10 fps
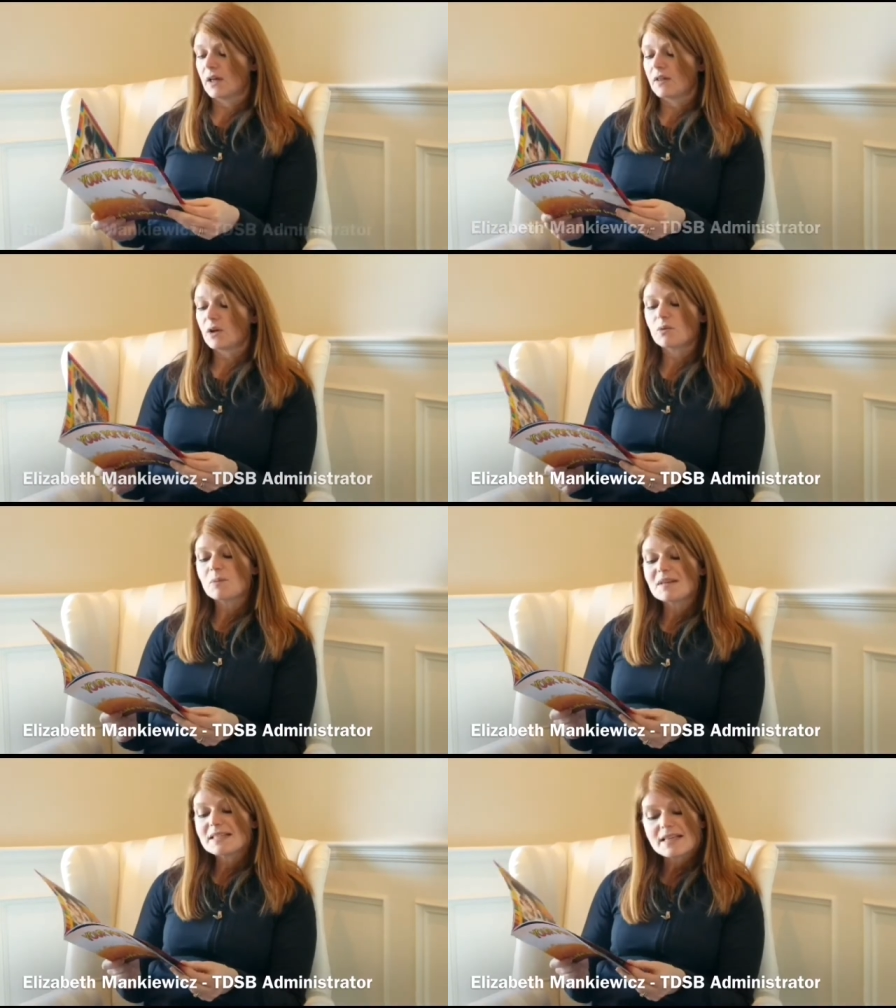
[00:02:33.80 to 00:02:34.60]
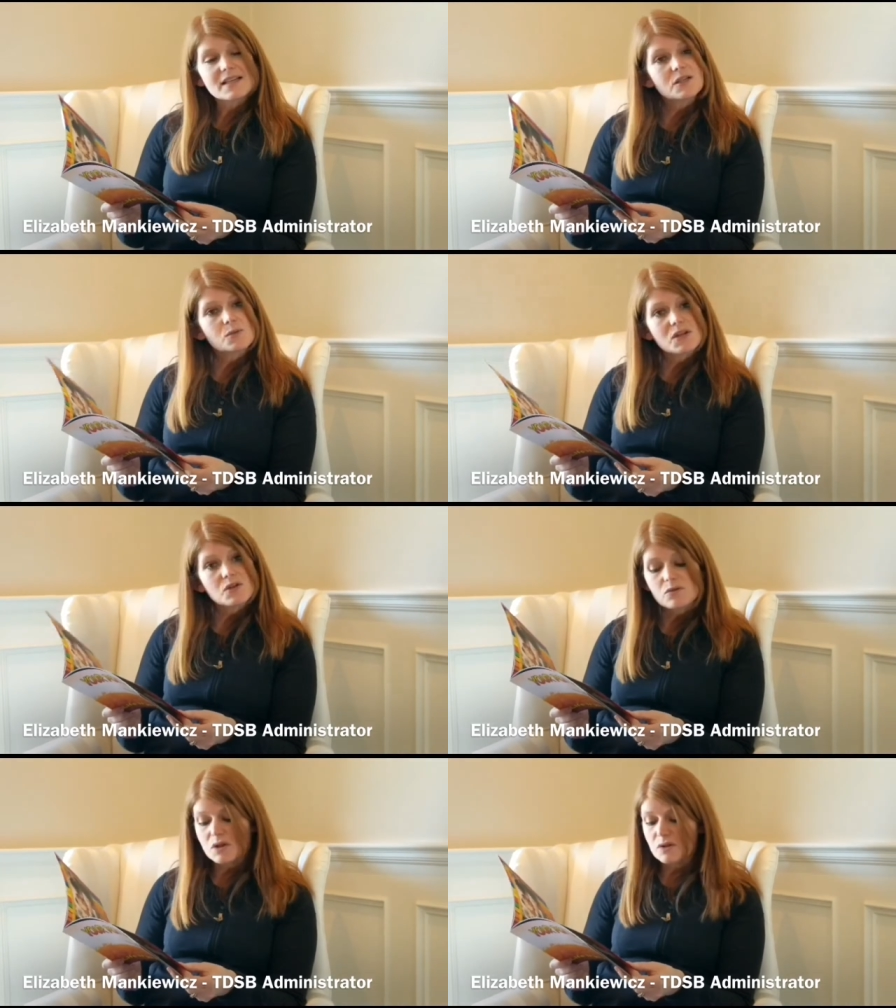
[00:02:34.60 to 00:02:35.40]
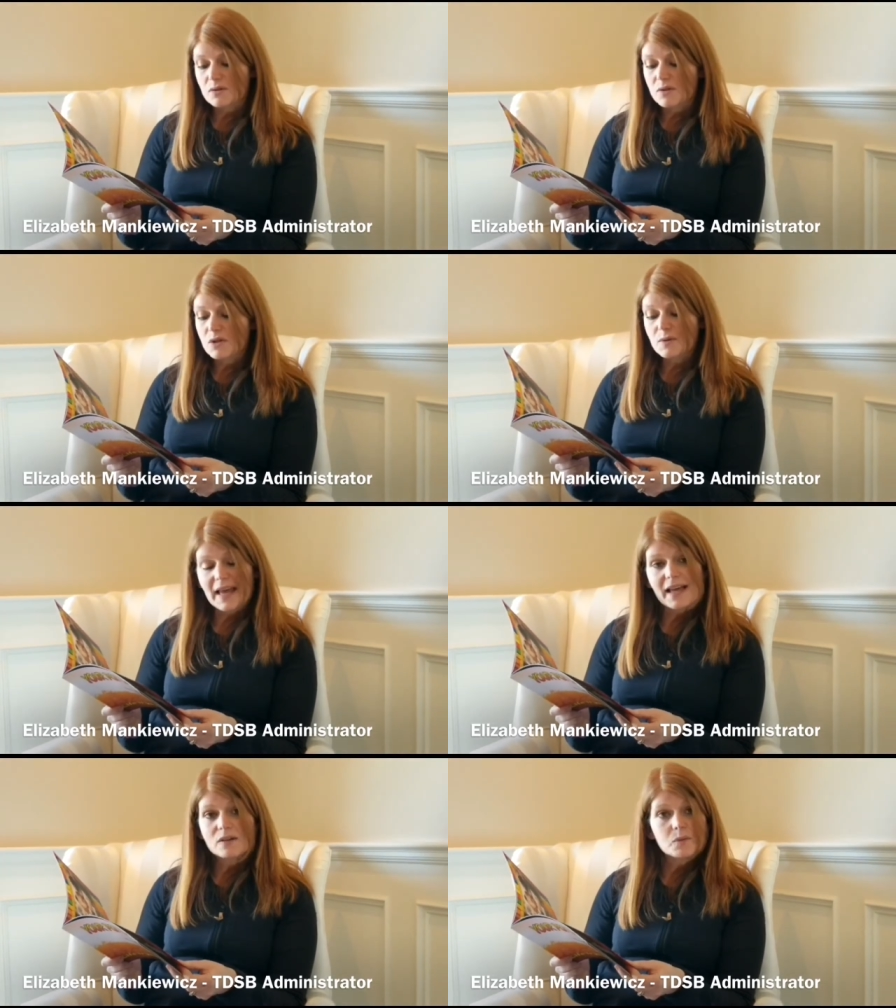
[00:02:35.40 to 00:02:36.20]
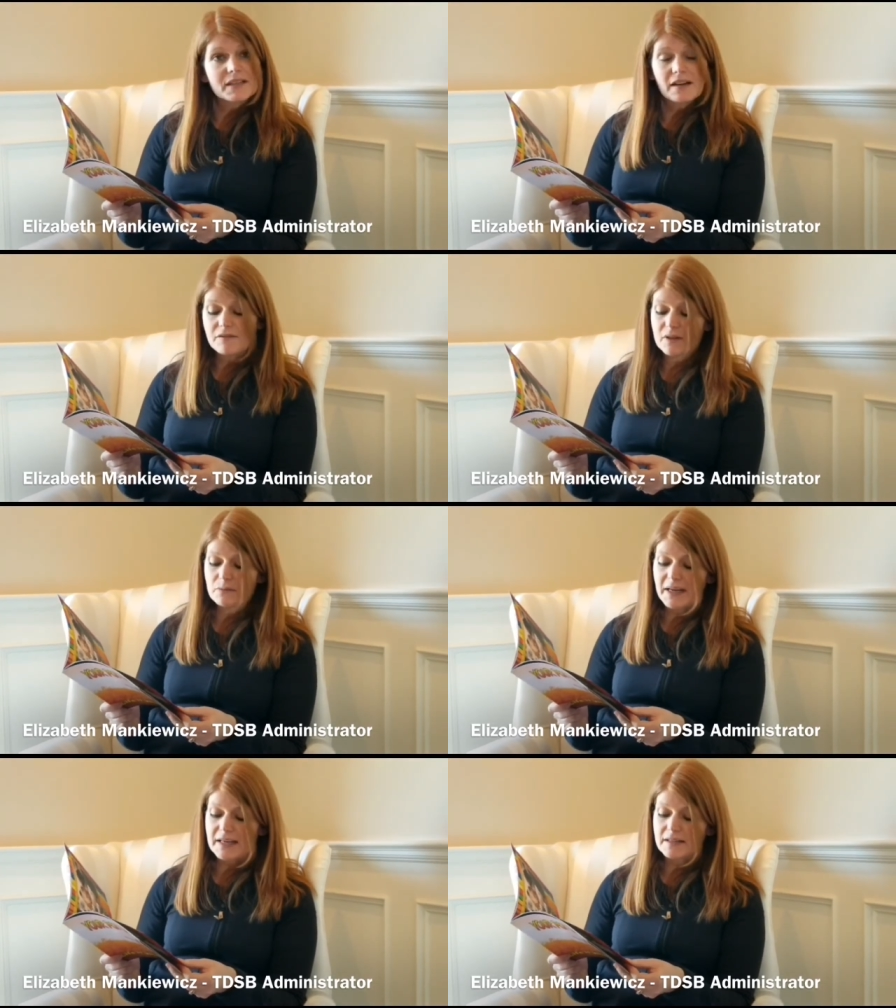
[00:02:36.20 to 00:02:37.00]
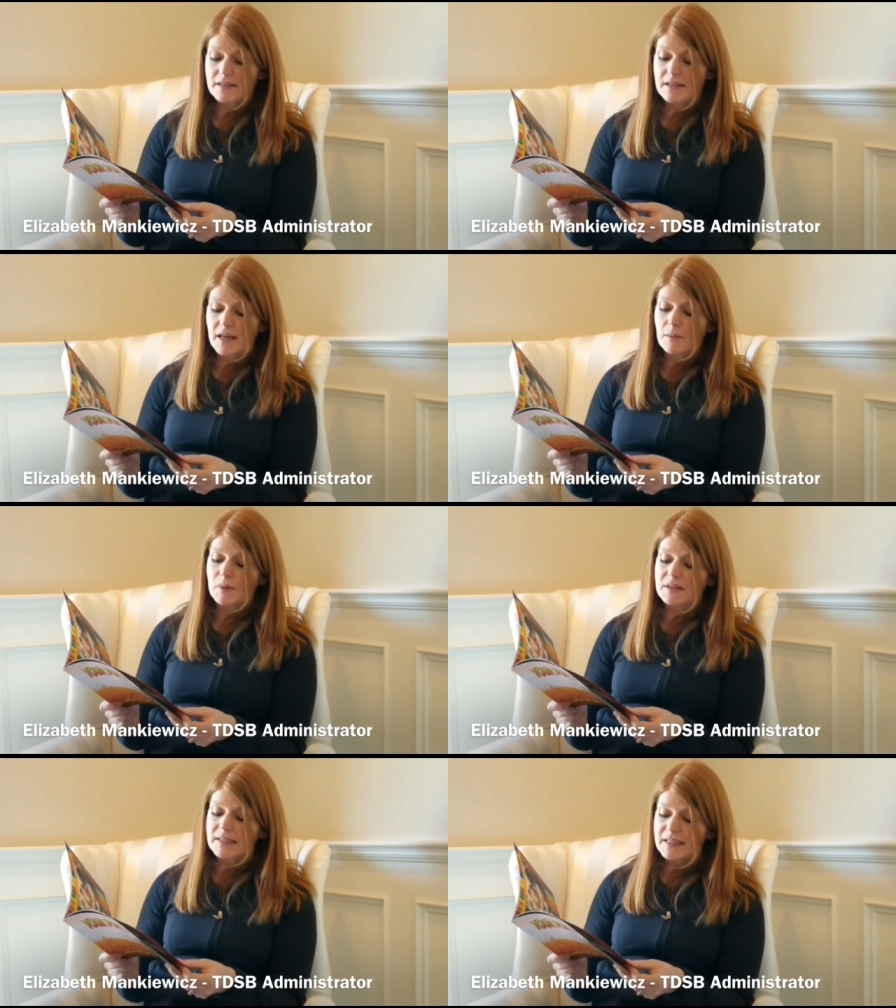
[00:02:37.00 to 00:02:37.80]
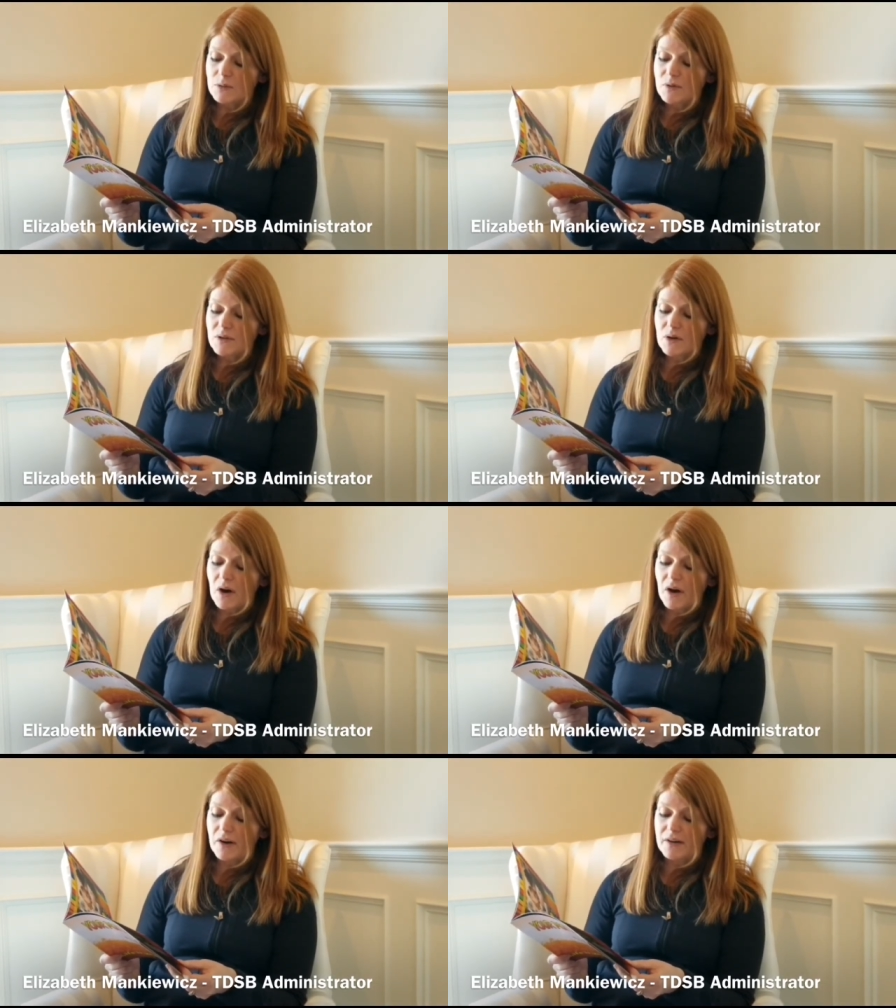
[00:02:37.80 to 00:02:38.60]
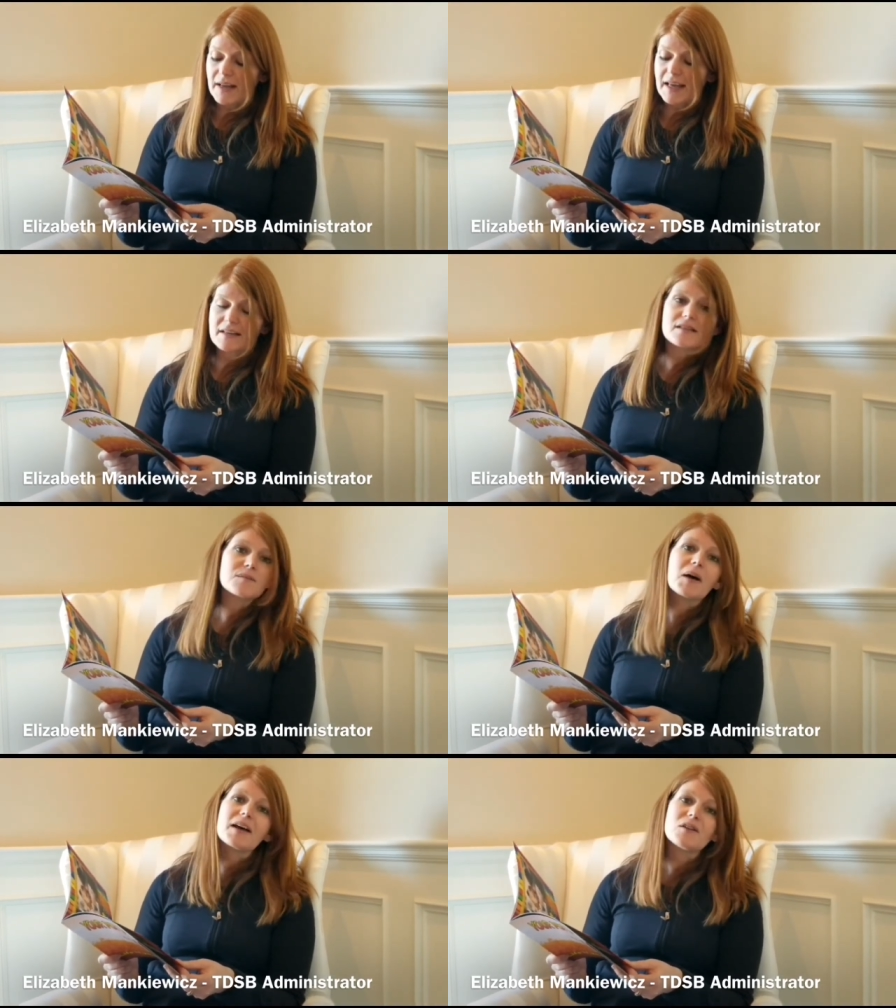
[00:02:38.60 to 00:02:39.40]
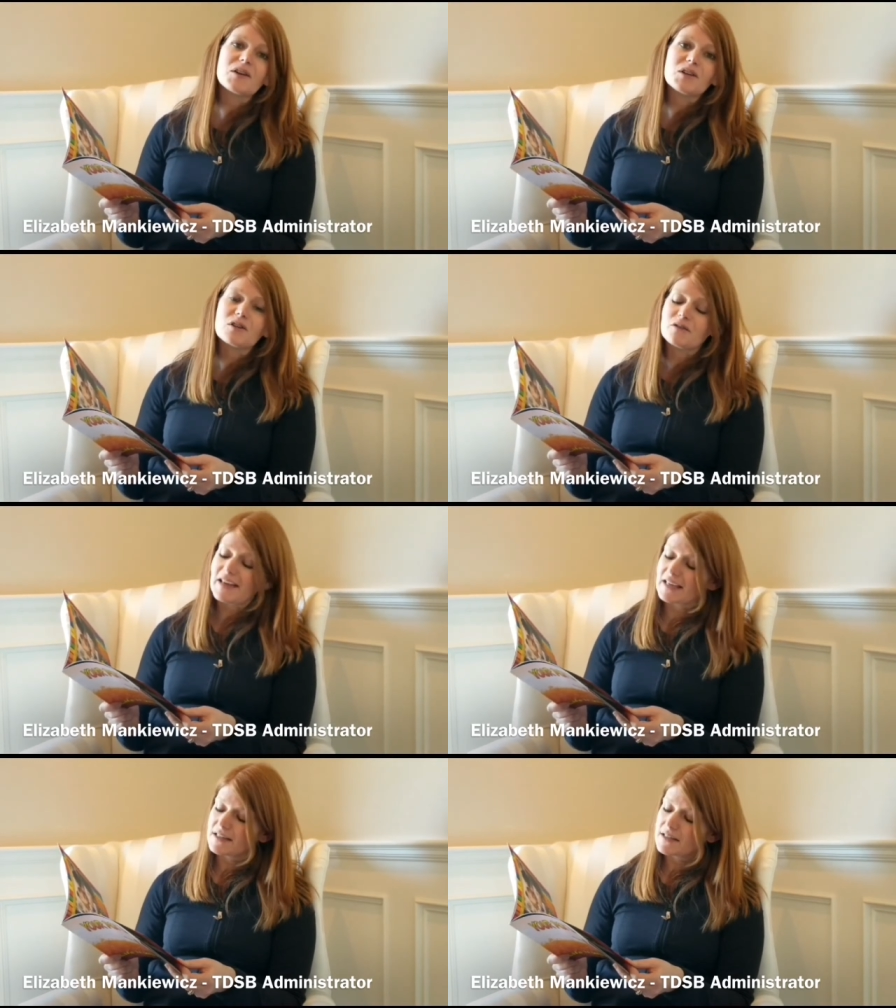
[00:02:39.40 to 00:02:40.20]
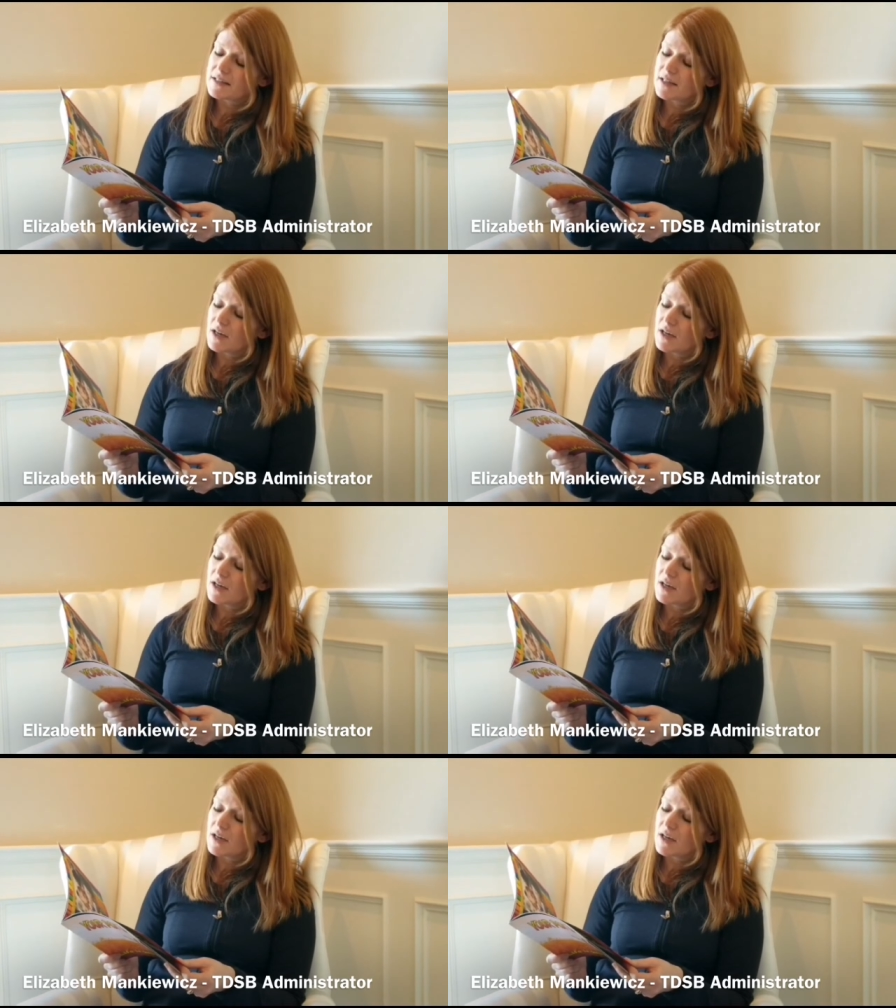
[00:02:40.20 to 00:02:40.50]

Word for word: There will be days when you lose. You can't win every race, but lead with your heart and a smile on your face.